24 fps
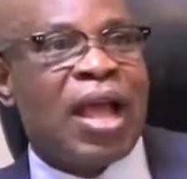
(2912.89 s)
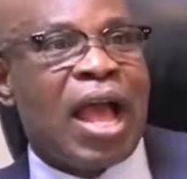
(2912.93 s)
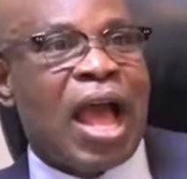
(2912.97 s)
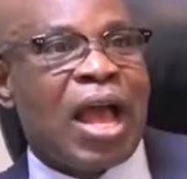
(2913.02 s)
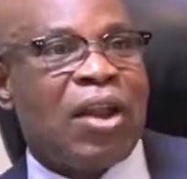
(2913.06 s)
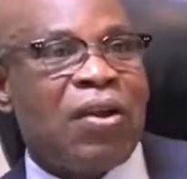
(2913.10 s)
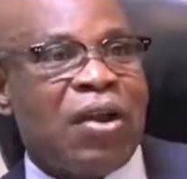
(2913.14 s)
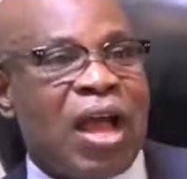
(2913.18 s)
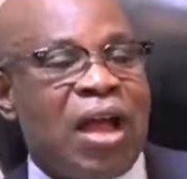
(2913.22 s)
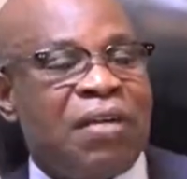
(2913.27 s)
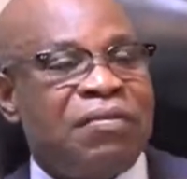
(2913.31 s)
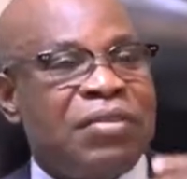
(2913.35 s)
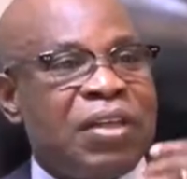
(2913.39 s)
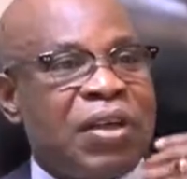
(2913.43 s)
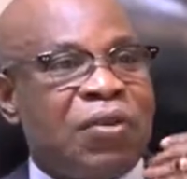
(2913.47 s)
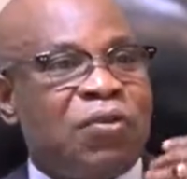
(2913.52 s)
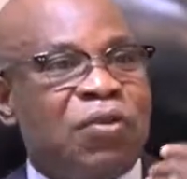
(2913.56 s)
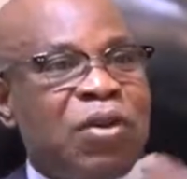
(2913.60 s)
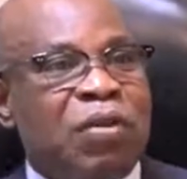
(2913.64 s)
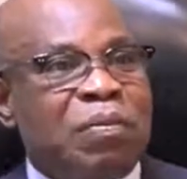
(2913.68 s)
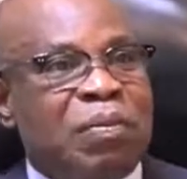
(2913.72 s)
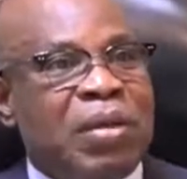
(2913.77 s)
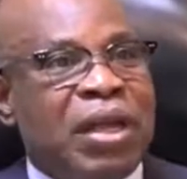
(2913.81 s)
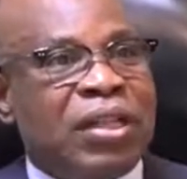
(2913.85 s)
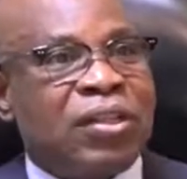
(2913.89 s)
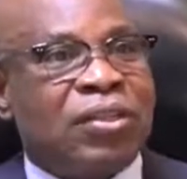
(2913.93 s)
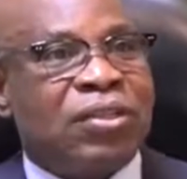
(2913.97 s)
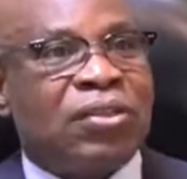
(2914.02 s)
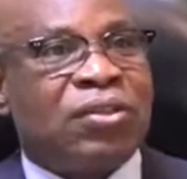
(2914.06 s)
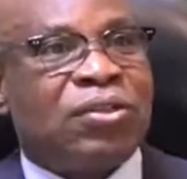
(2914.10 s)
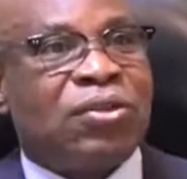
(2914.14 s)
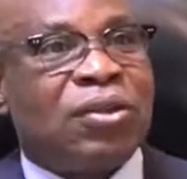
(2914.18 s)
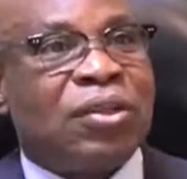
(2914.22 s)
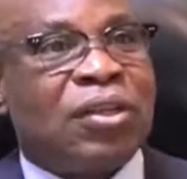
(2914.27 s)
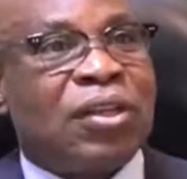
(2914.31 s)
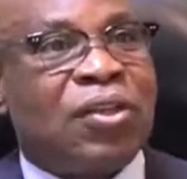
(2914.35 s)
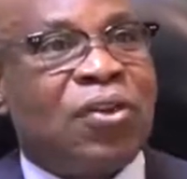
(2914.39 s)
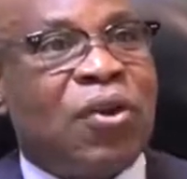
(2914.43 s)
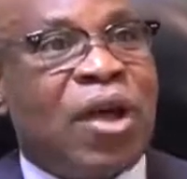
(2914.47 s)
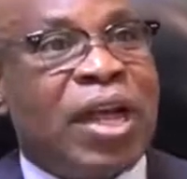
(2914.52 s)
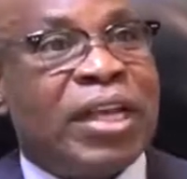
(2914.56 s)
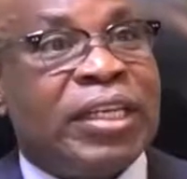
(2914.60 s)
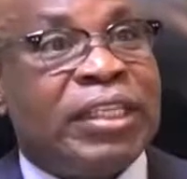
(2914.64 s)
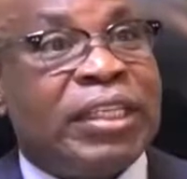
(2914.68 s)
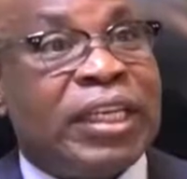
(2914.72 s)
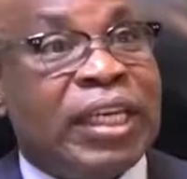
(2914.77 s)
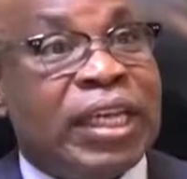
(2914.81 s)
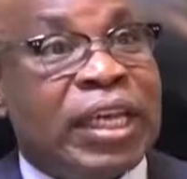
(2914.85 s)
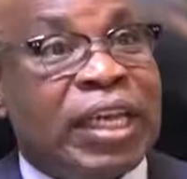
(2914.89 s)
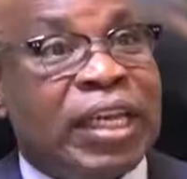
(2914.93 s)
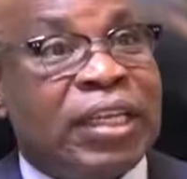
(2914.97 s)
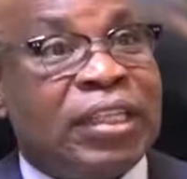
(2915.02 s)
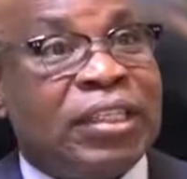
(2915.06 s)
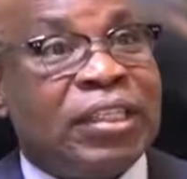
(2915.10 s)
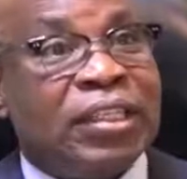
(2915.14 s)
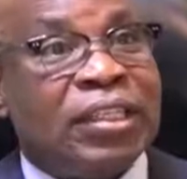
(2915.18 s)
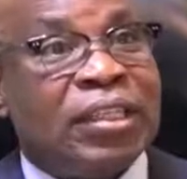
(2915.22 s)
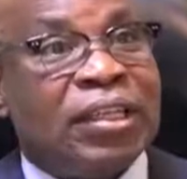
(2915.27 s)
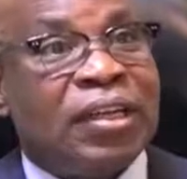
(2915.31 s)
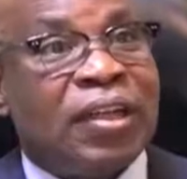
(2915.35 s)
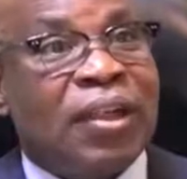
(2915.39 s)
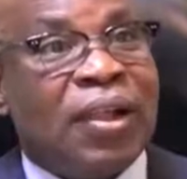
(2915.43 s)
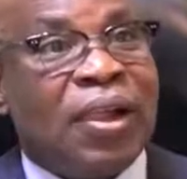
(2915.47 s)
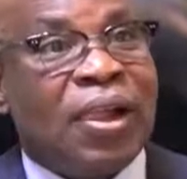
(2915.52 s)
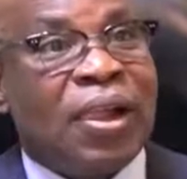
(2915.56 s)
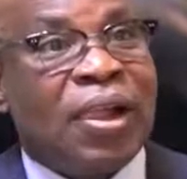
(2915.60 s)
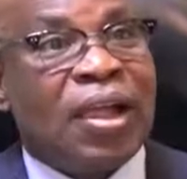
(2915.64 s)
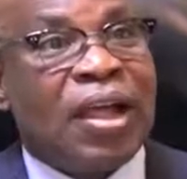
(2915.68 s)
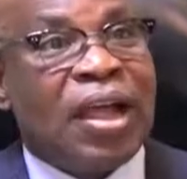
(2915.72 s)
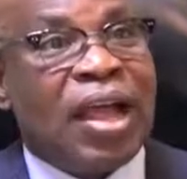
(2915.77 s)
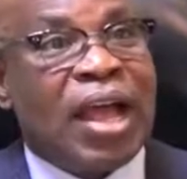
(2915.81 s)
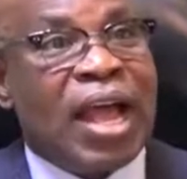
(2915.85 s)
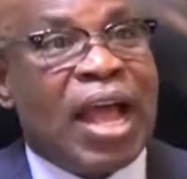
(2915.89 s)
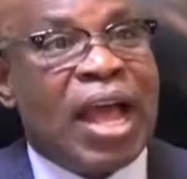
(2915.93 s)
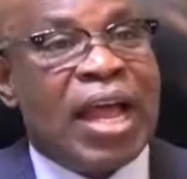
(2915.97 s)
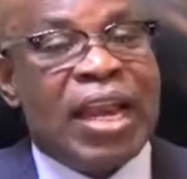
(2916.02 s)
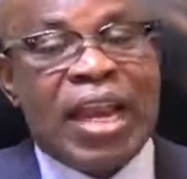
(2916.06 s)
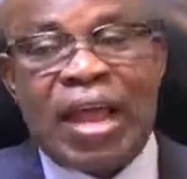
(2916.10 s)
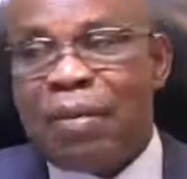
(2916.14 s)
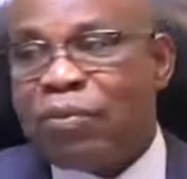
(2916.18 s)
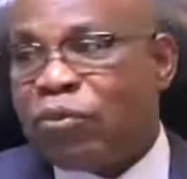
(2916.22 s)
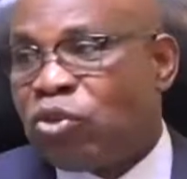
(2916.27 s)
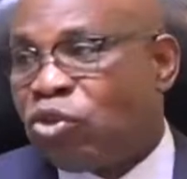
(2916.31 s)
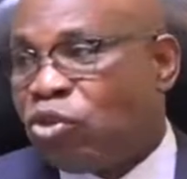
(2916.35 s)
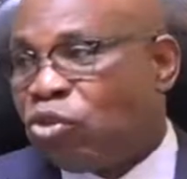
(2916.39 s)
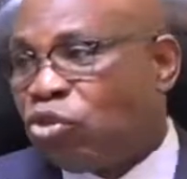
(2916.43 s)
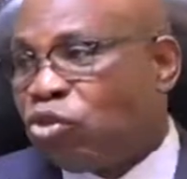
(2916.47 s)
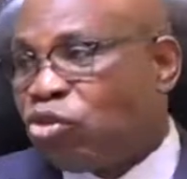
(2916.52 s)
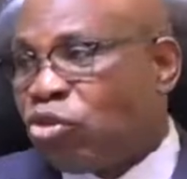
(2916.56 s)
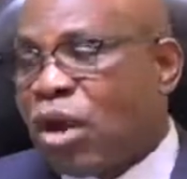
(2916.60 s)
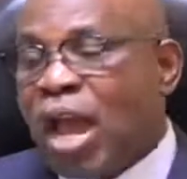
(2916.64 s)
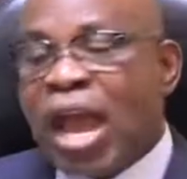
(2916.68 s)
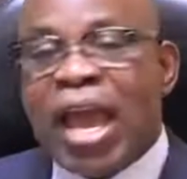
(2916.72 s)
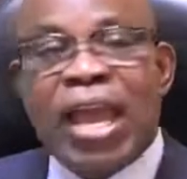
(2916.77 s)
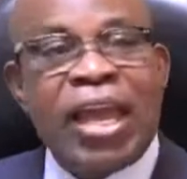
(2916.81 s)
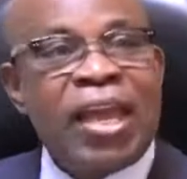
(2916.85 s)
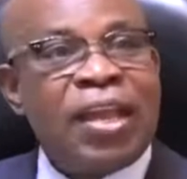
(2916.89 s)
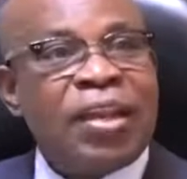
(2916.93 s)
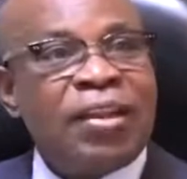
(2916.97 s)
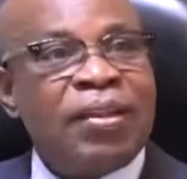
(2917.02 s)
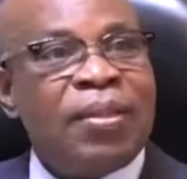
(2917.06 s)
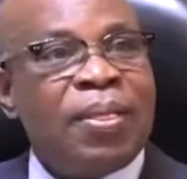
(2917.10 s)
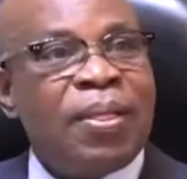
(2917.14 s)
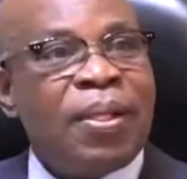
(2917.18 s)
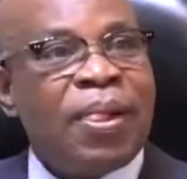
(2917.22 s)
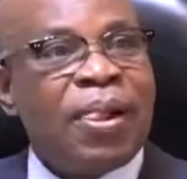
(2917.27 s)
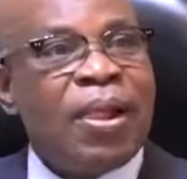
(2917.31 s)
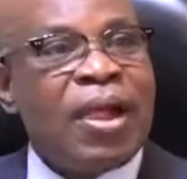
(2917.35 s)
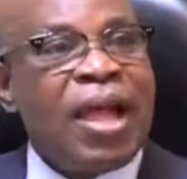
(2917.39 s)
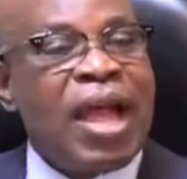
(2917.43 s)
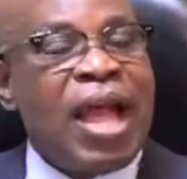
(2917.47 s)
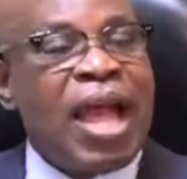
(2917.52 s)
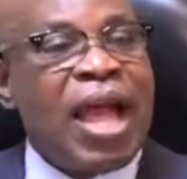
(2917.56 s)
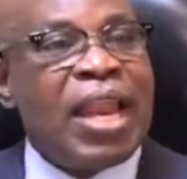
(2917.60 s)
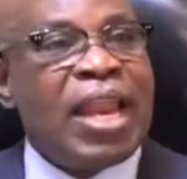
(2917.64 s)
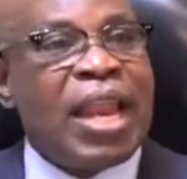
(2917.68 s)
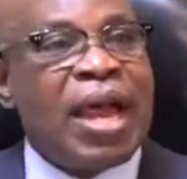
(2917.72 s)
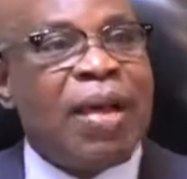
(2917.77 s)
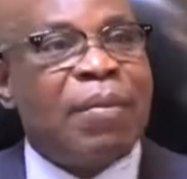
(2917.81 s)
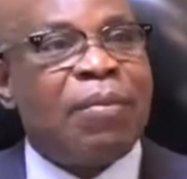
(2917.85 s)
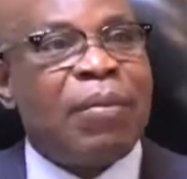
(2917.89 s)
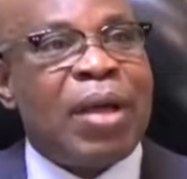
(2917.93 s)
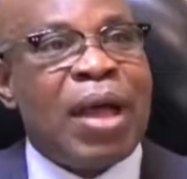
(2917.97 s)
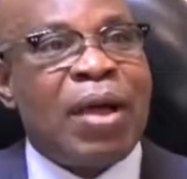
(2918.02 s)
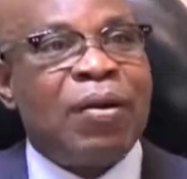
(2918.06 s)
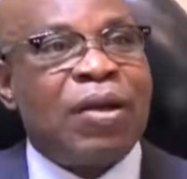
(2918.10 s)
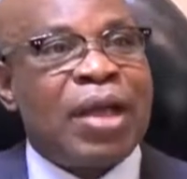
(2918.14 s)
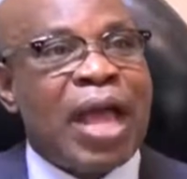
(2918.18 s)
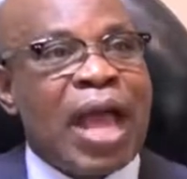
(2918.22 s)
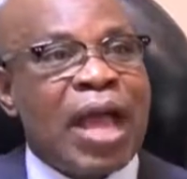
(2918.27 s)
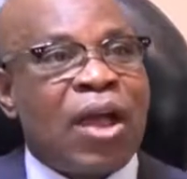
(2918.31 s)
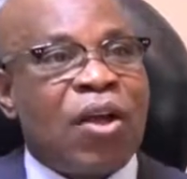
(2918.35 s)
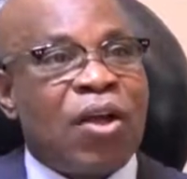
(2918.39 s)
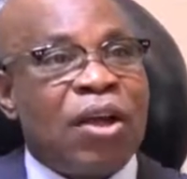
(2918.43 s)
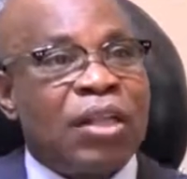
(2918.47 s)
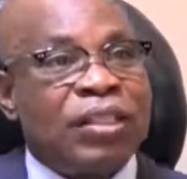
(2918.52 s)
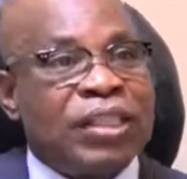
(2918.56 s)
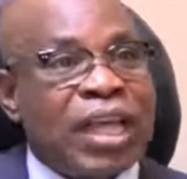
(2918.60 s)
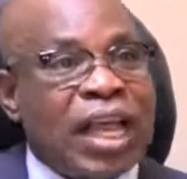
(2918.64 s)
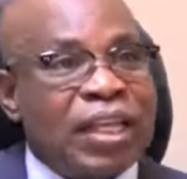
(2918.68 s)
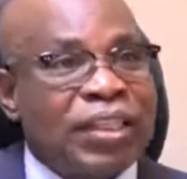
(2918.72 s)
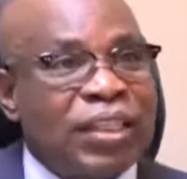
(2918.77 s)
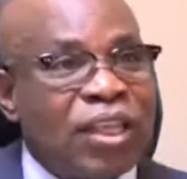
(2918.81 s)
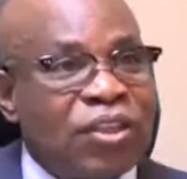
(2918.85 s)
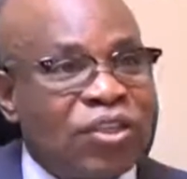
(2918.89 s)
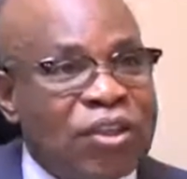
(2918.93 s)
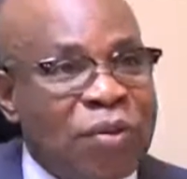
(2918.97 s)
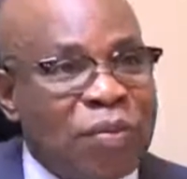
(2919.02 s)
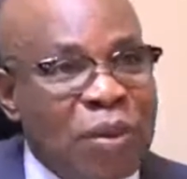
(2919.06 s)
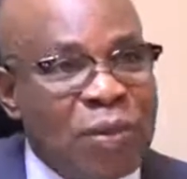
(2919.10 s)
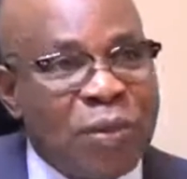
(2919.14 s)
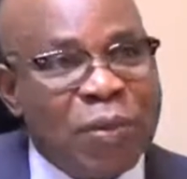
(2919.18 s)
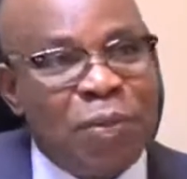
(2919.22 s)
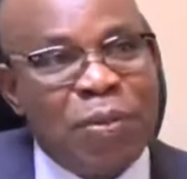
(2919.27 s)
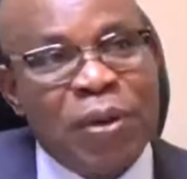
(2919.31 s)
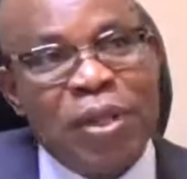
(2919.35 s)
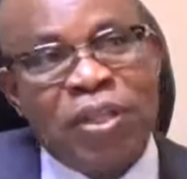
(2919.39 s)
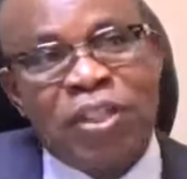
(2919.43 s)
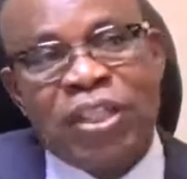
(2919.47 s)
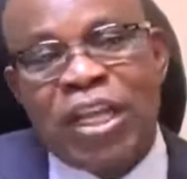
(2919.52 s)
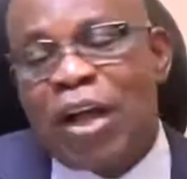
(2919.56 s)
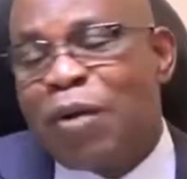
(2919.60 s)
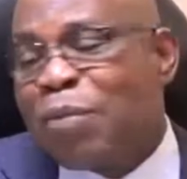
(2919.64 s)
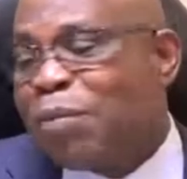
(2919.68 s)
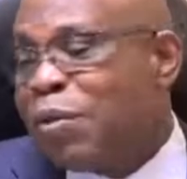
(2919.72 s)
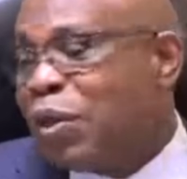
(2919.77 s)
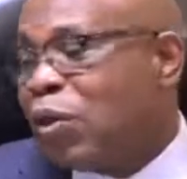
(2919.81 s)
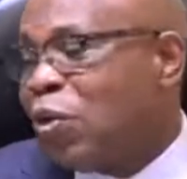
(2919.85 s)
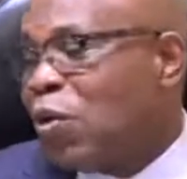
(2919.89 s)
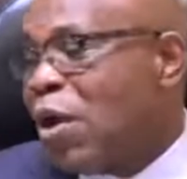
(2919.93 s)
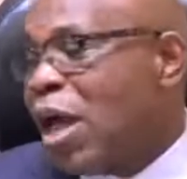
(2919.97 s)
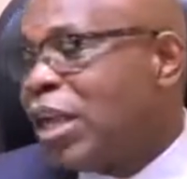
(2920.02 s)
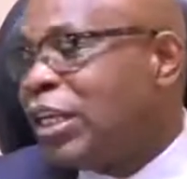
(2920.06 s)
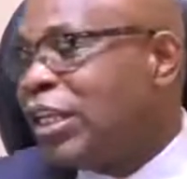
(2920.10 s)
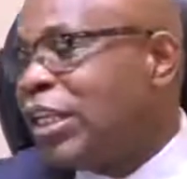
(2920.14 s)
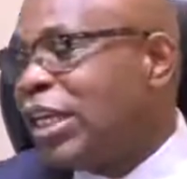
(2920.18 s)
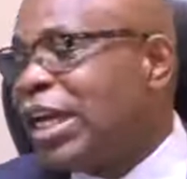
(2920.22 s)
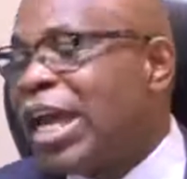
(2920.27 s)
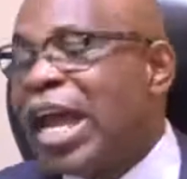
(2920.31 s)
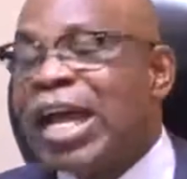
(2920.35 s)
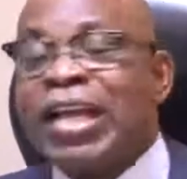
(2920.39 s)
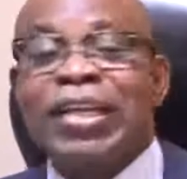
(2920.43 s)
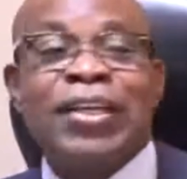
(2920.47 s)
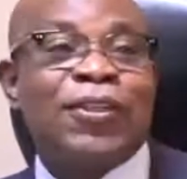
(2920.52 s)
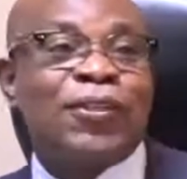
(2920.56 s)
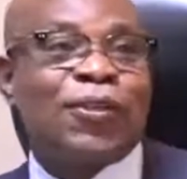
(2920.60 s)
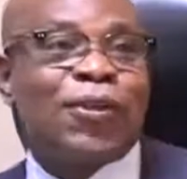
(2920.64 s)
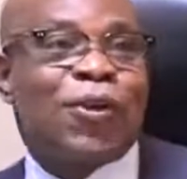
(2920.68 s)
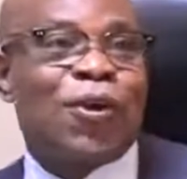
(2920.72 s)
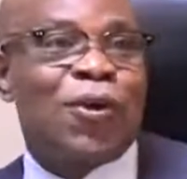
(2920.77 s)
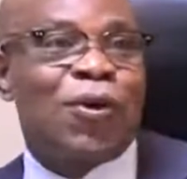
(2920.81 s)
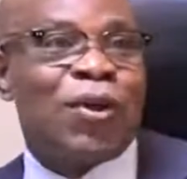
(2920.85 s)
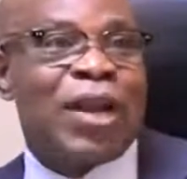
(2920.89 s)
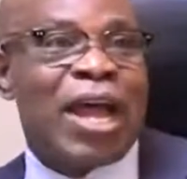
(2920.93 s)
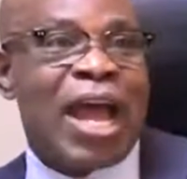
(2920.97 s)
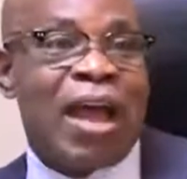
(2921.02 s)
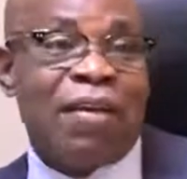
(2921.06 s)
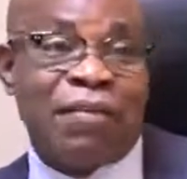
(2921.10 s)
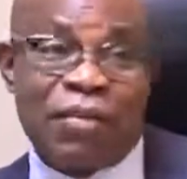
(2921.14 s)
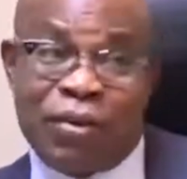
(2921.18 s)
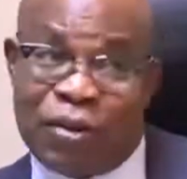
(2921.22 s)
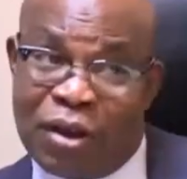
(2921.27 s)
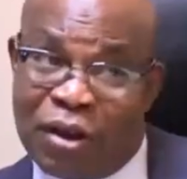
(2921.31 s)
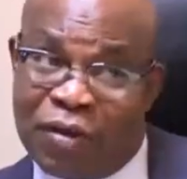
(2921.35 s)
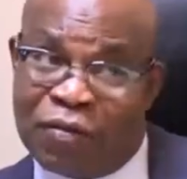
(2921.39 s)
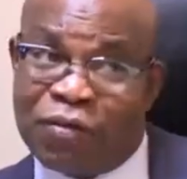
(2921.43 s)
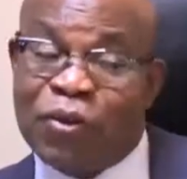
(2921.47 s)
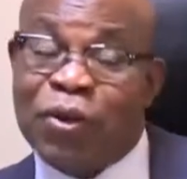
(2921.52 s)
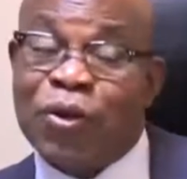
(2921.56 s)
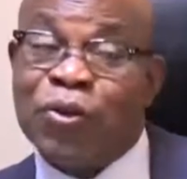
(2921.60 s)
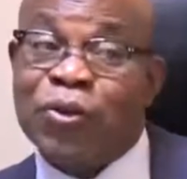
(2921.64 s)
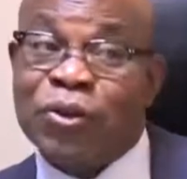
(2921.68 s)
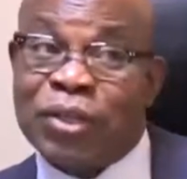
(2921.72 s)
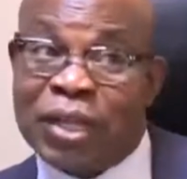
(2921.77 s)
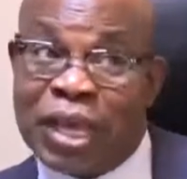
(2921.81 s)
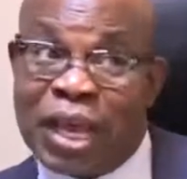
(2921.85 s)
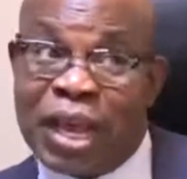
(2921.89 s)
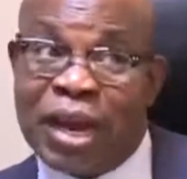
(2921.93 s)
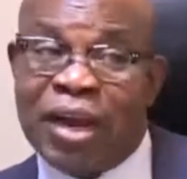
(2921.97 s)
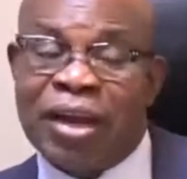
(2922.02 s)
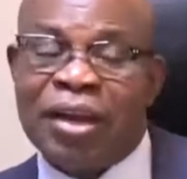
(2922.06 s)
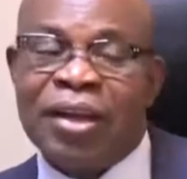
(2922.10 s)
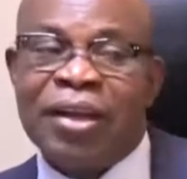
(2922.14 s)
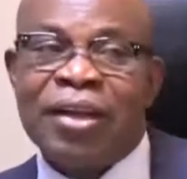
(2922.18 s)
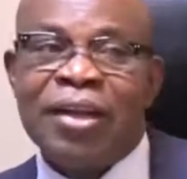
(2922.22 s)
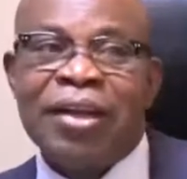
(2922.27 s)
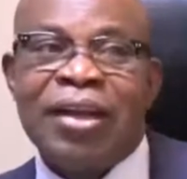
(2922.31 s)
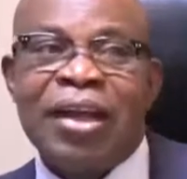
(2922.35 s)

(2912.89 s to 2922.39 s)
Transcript: I don't have the equipment to go and dig it, and I'm trying, and I contacted some people, please help me go and dig out this gold. I have a lot of gold here.